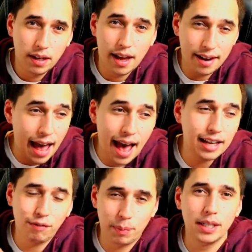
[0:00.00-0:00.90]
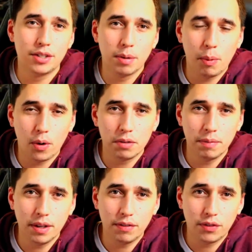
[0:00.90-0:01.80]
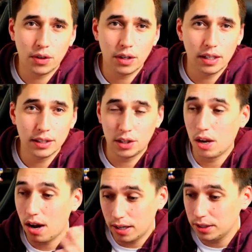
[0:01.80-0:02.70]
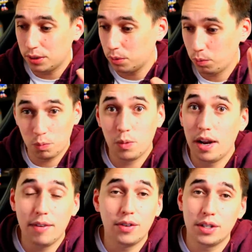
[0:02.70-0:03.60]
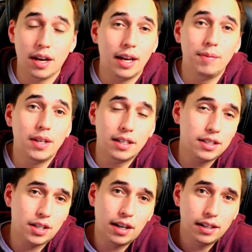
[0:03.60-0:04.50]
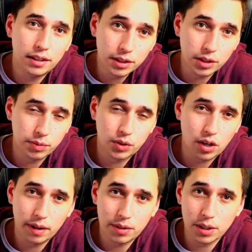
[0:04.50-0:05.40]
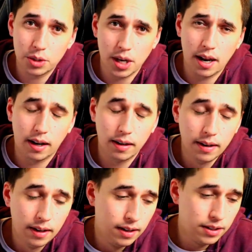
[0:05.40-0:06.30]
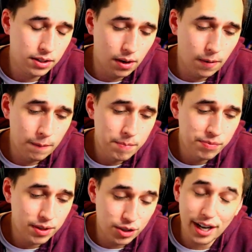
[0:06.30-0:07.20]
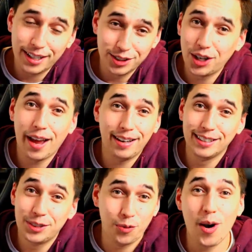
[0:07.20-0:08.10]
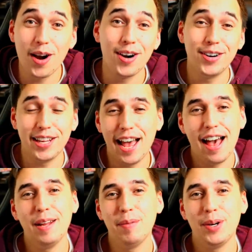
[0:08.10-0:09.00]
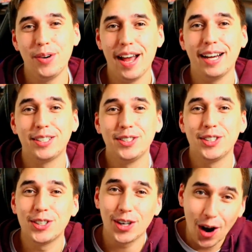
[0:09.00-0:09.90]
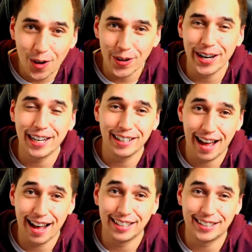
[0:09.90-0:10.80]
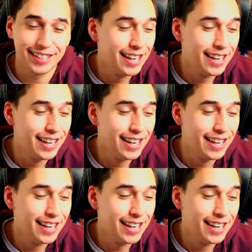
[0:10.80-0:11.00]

And have been supporting me for as long as whatever time they decided to subscribe to the channel. So the second channel is where the anime reactions are going, lads.